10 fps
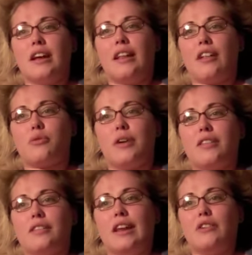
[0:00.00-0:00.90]
And that's why
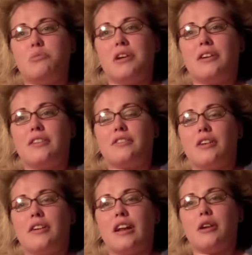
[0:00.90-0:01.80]
the Native Americans
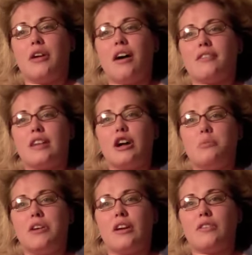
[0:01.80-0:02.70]
started getting hostile
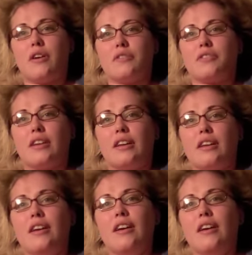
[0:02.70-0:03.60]
because all of a sudden
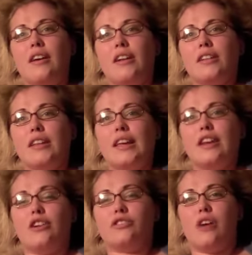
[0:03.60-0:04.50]

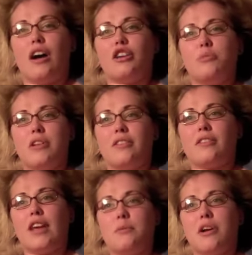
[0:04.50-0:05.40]
legal documents
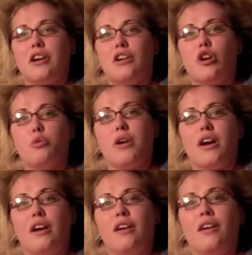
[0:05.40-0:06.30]
came out of
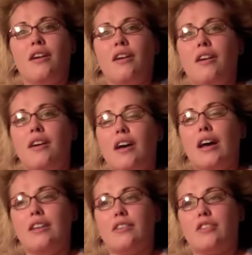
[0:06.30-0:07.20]
nowhere
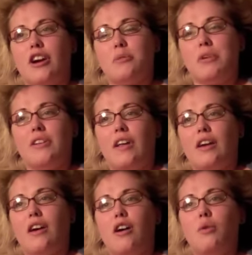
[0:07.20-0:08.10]
and just started being
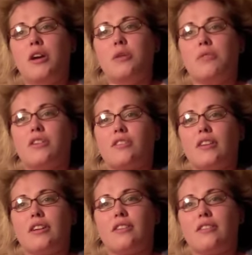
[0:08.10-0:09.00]
like, oh wait, we're just
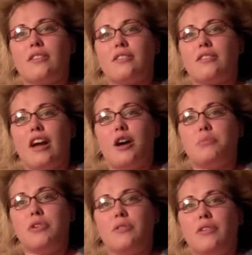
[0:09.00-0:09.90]
gonna
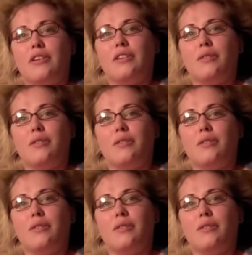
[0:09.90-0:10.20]
scalp you.